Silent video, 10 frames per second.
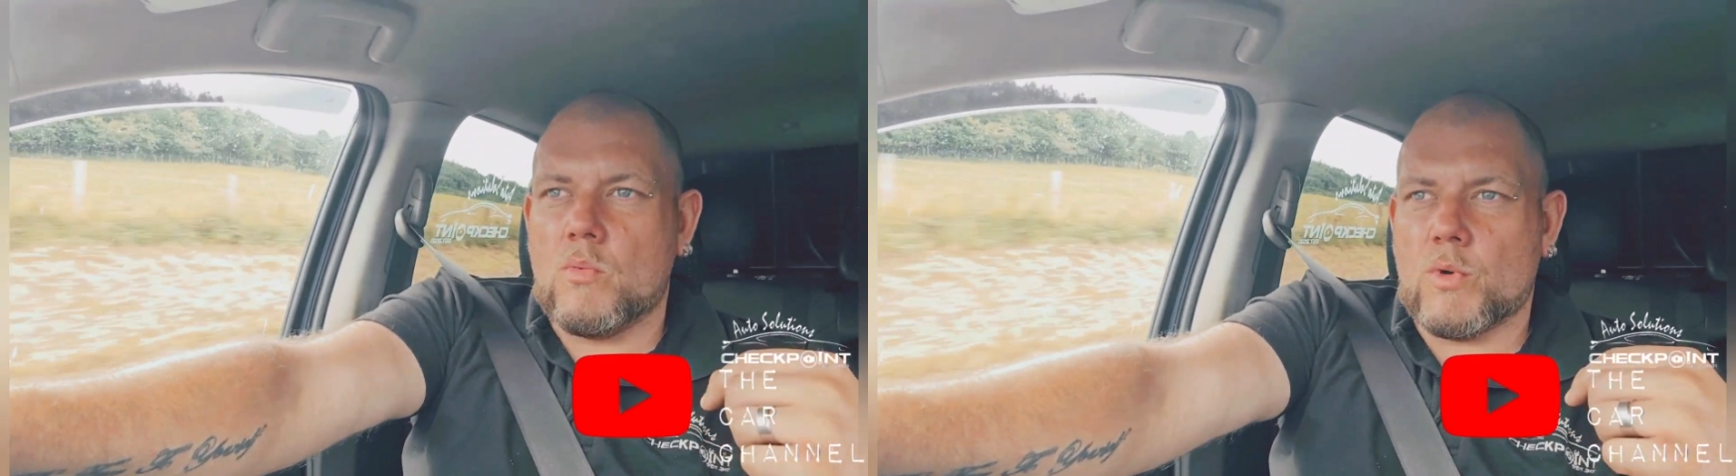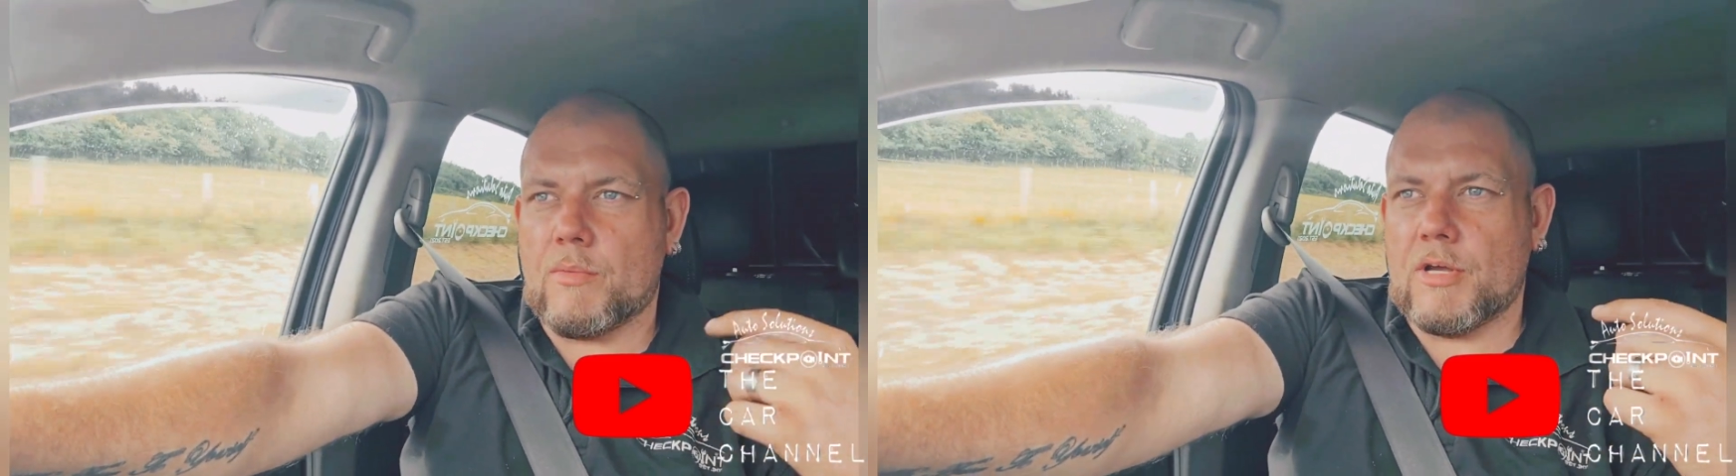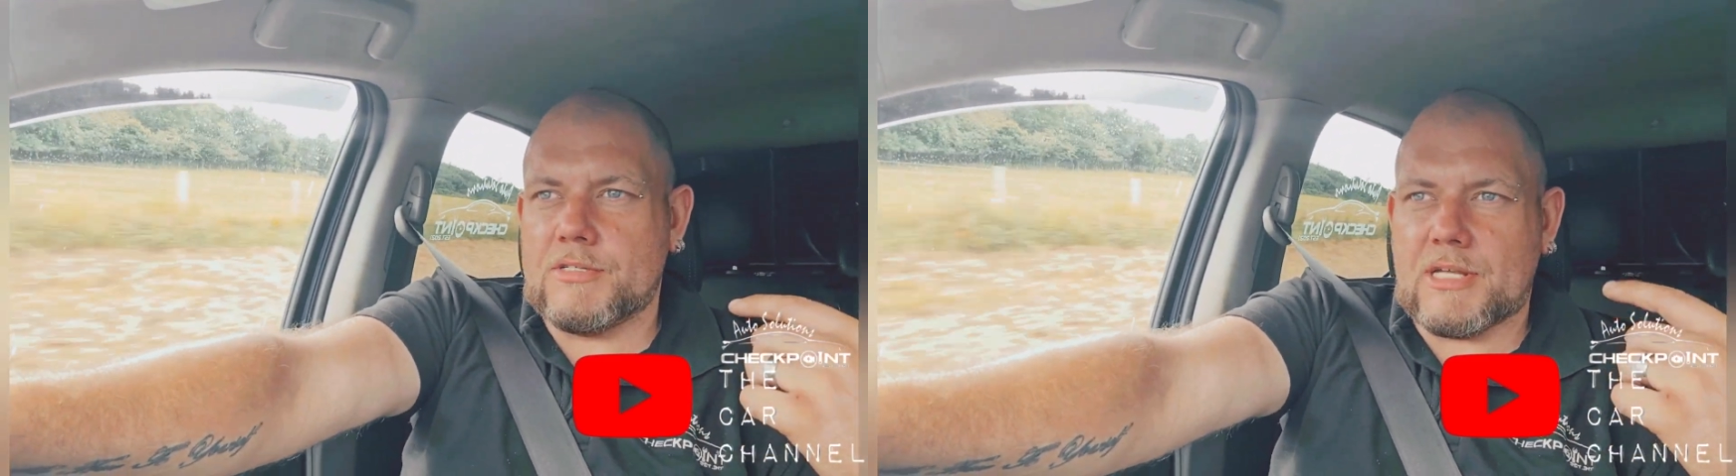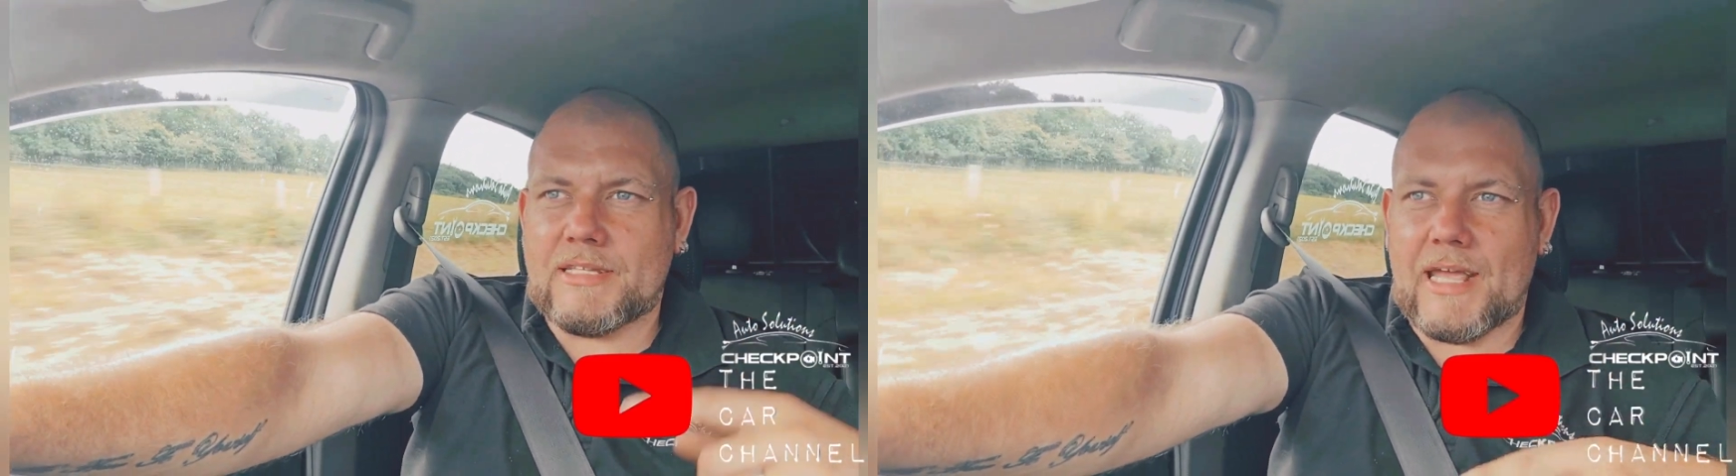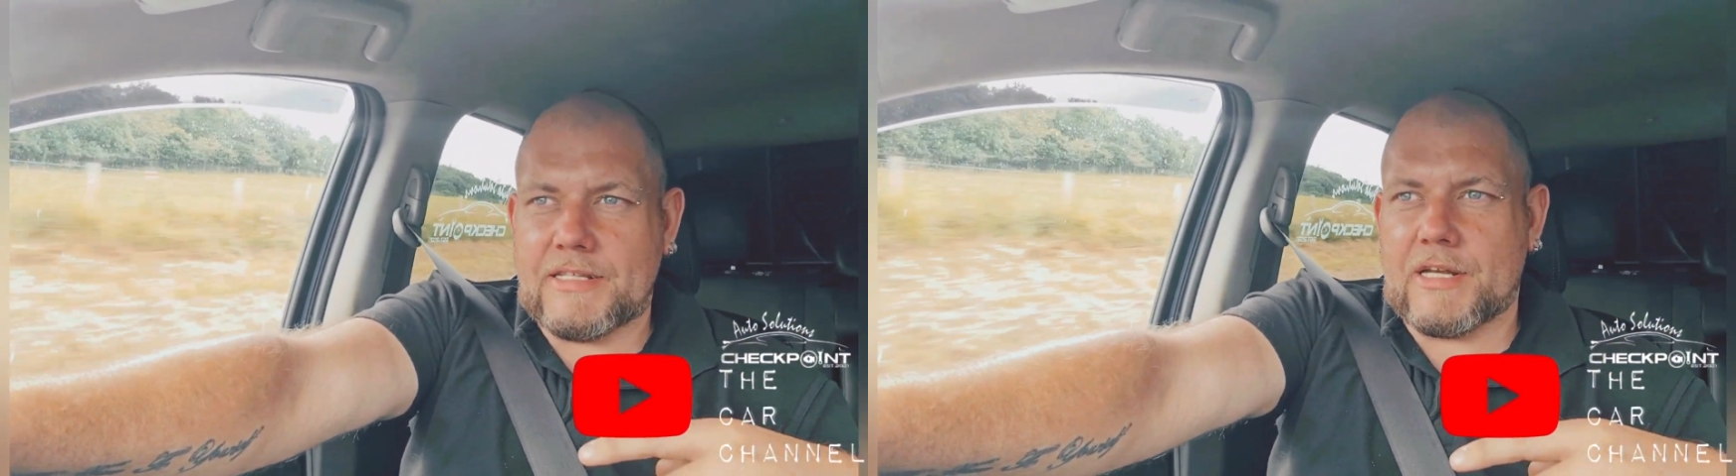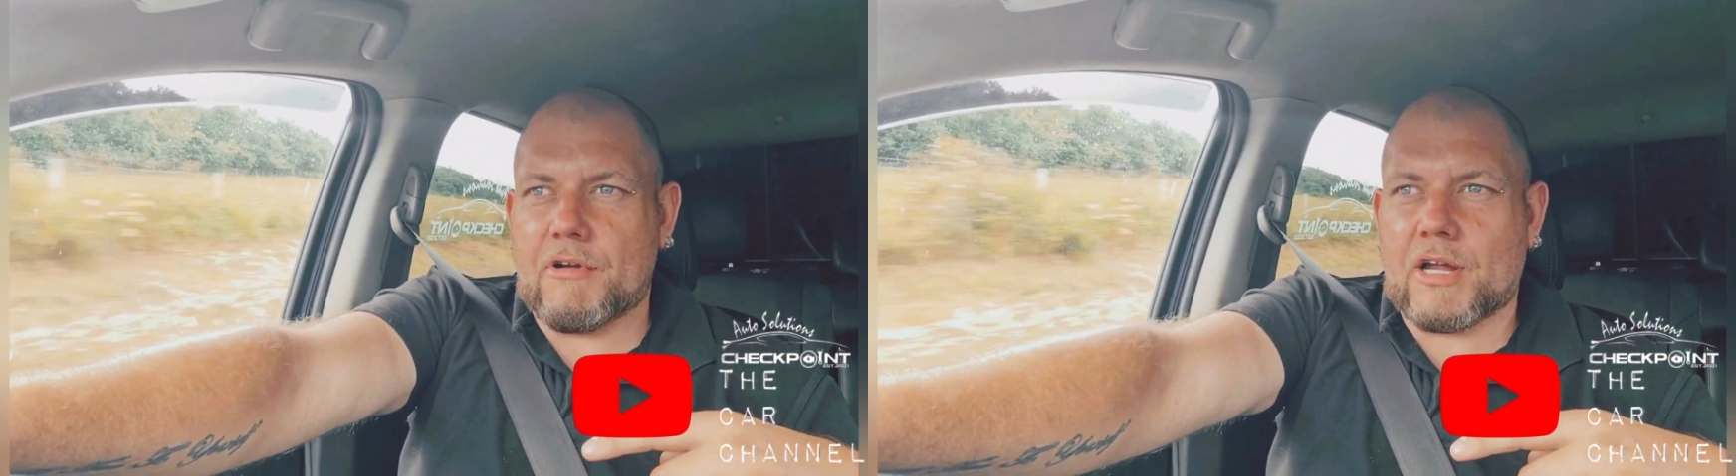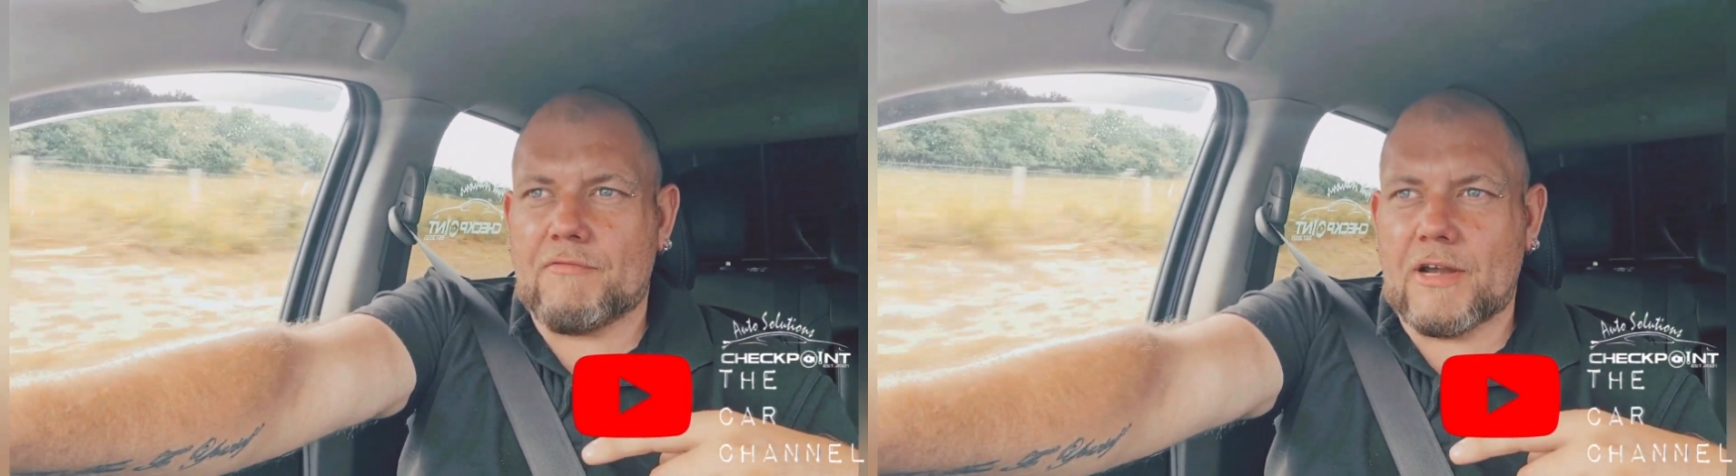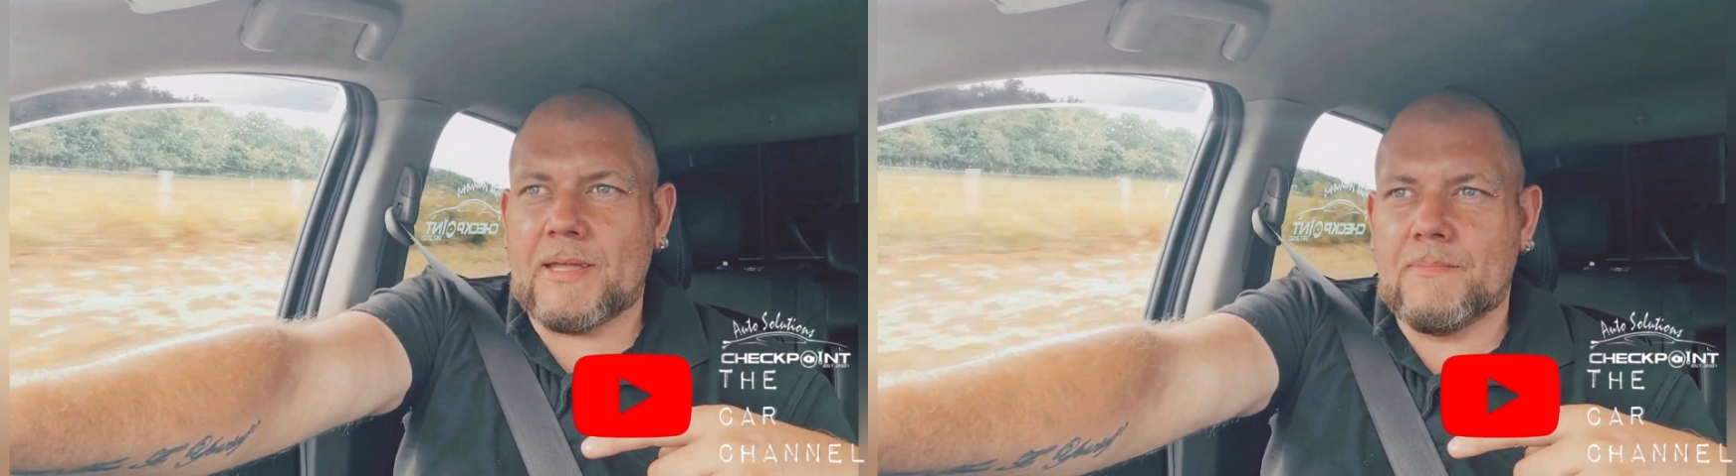when I was attending a
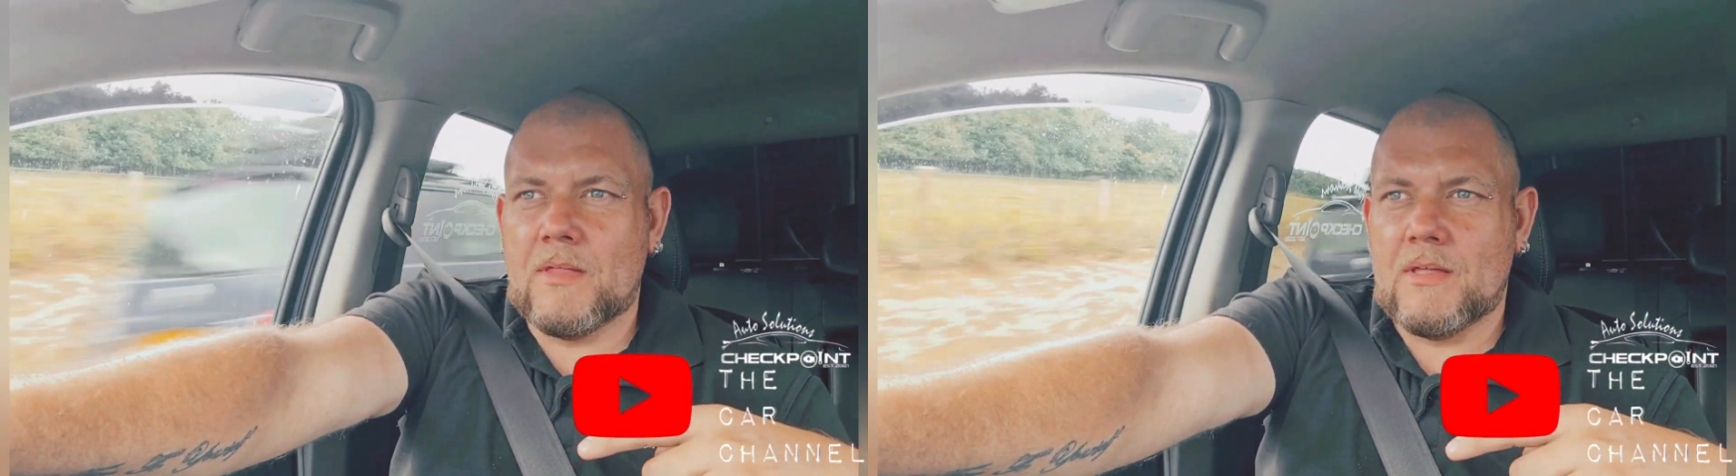recovery.